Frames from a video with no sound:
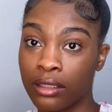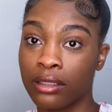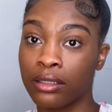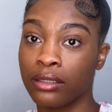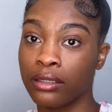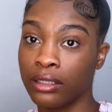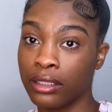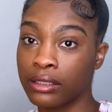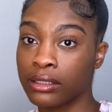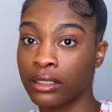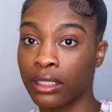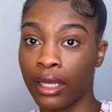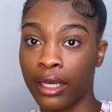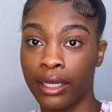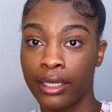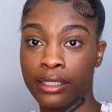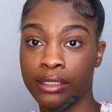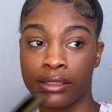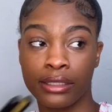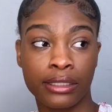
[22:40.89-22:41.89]
These
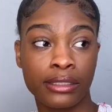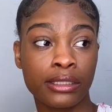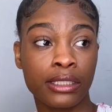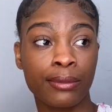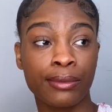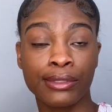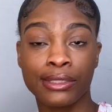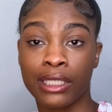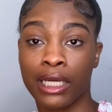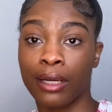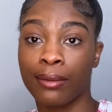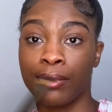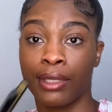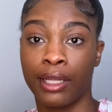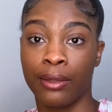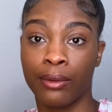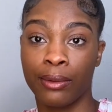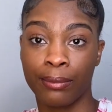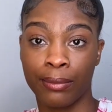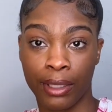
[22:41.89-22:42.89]
clients, it's summertime and
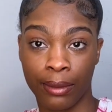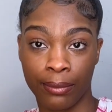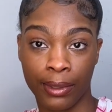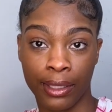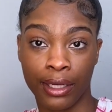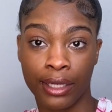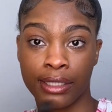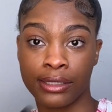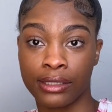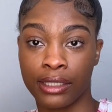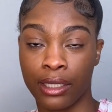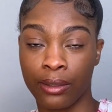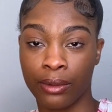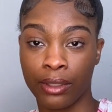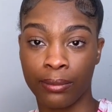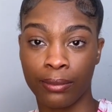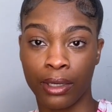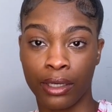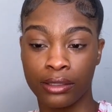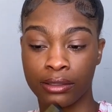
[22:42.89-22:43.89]
they want baby hairs and they want
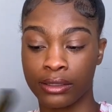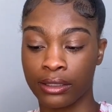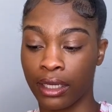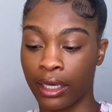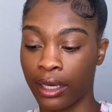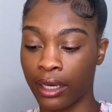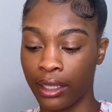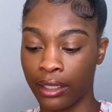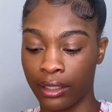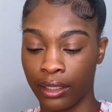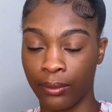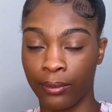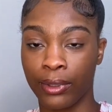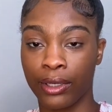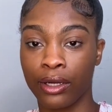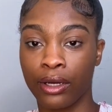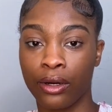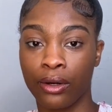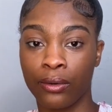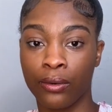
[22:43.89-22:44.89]
to go outside, they want
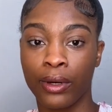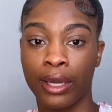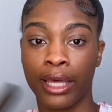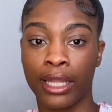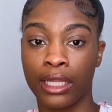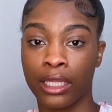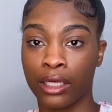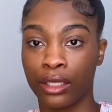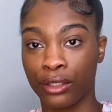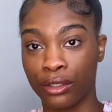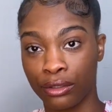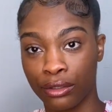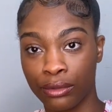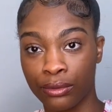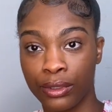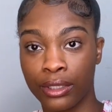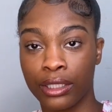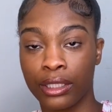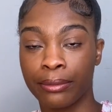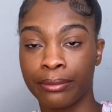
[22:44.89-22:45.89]
to go and look cute
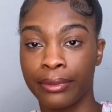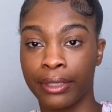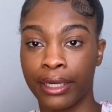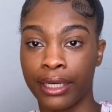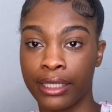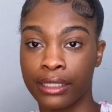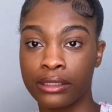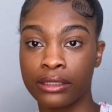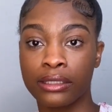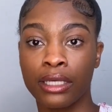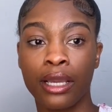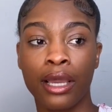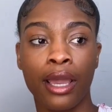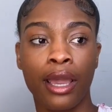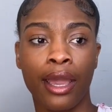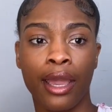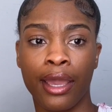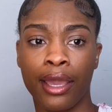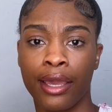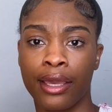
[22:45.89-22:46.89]
in their braids,
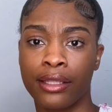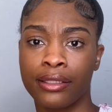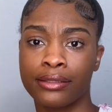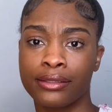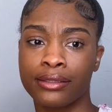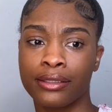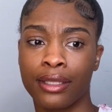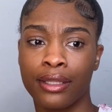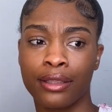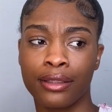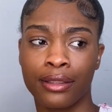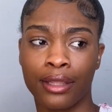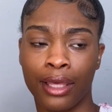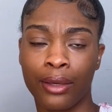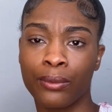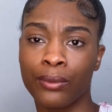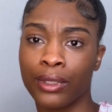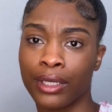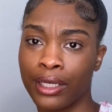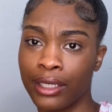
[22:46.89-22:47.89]
and they
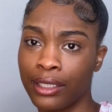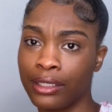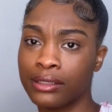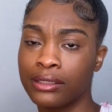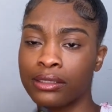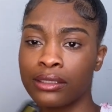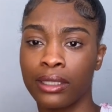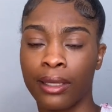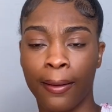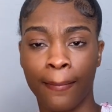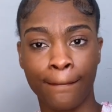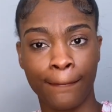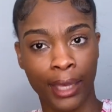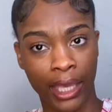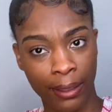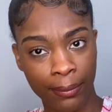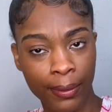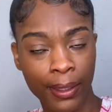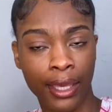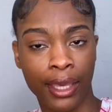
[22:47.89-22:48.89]
want
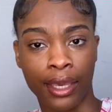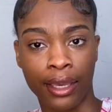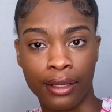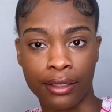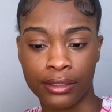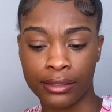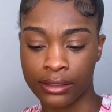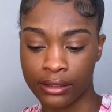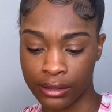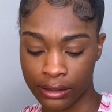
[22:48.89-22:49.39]
baby hairs.